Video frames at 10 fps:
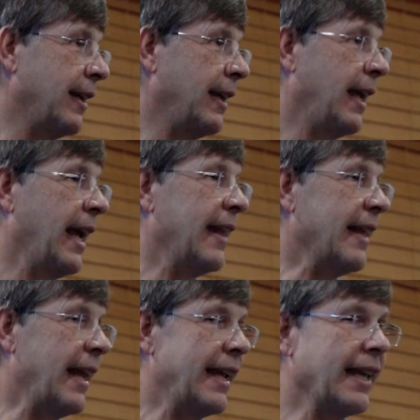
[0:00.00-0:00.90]
it, and
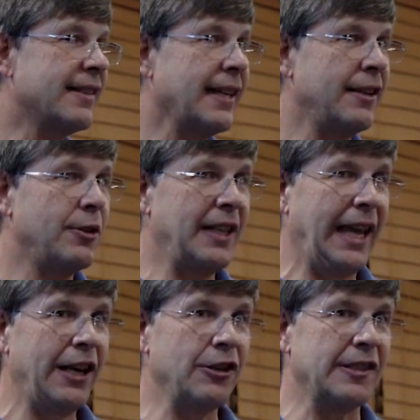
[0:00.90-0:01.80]
then it gets sent to the
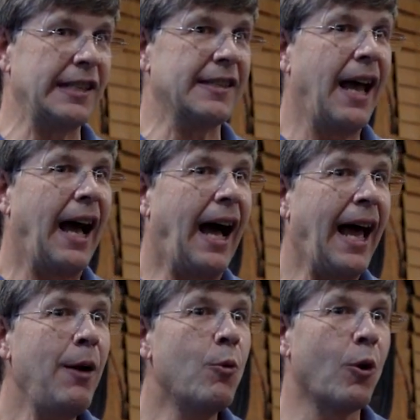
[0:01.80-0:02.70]
agencies.
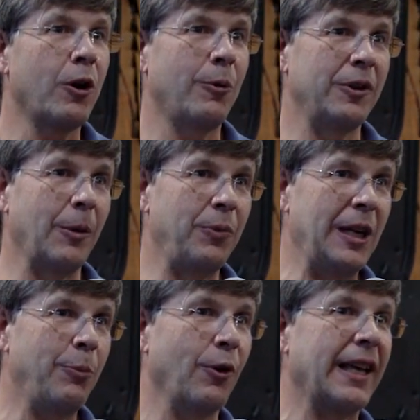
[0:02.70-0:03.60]
I work with the
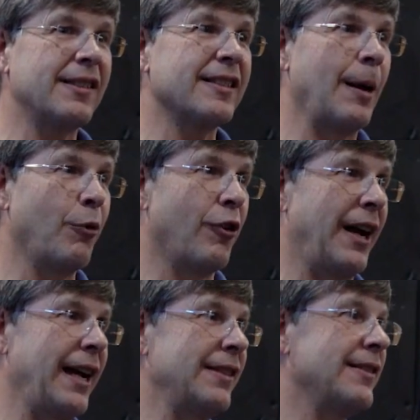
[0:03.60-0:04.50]
people that
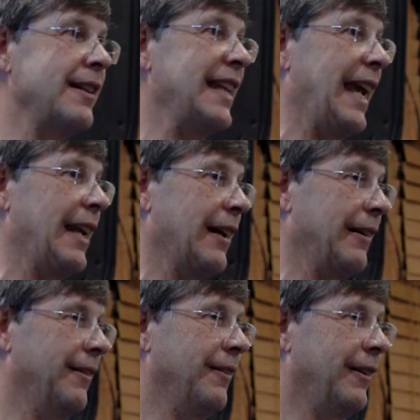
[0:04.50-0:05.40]
summarize the data
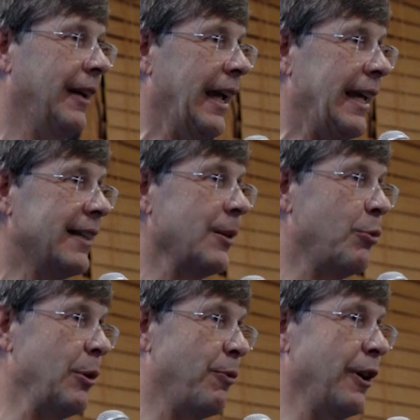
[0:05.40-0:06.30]
and gets it
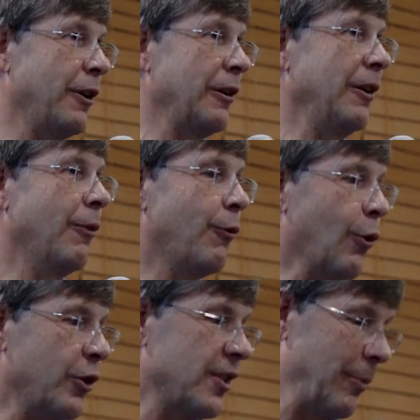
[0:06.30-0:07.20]
prepared
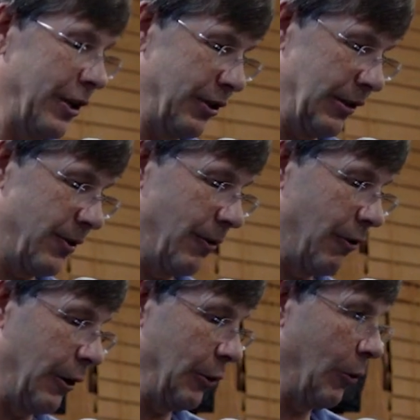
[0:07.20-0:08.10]
for submissions
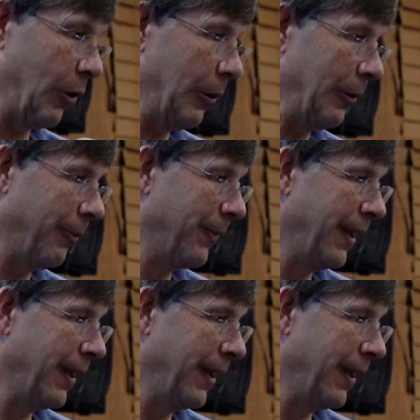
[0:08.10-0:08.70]
around the world.